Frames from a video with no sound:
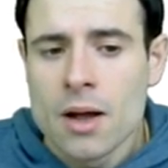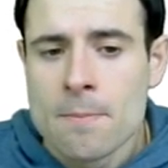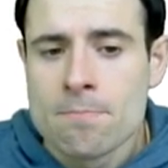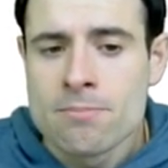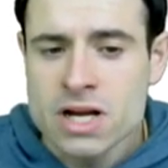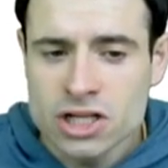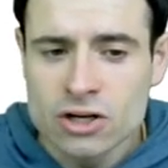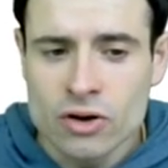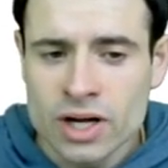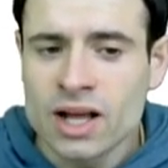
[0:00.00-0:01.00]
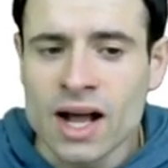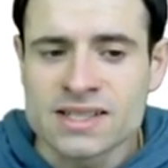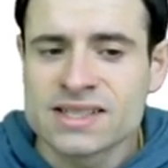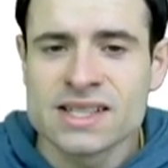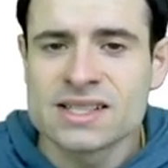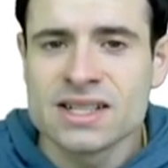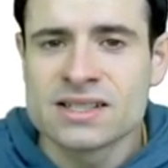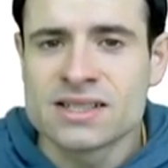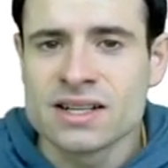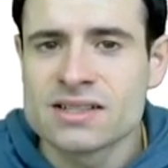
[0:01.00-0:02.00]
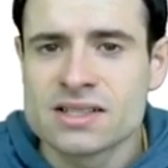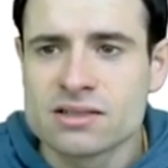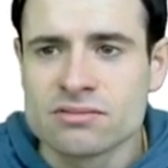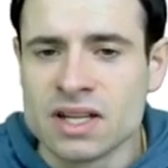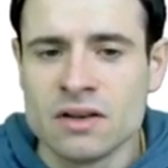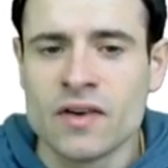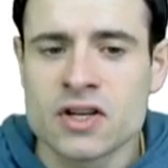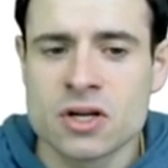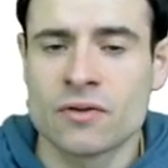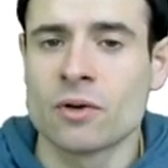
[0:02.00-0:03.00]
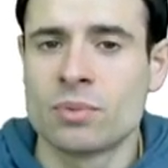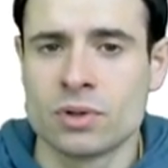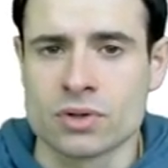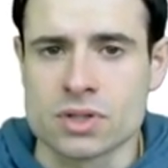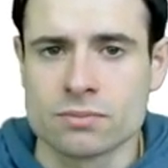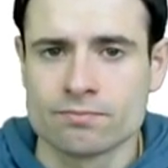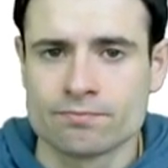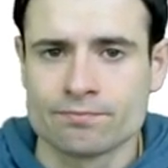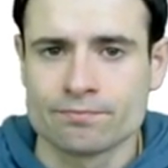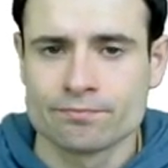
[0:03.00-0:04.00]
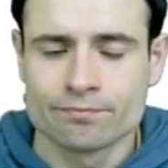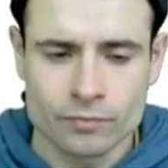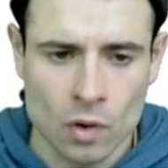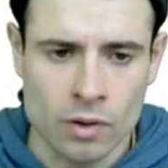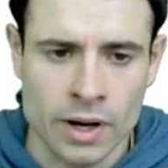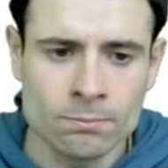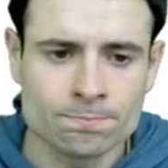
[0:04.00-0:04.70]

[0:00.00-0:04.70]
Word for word: machine learning has existed since the invention of computers. Okay?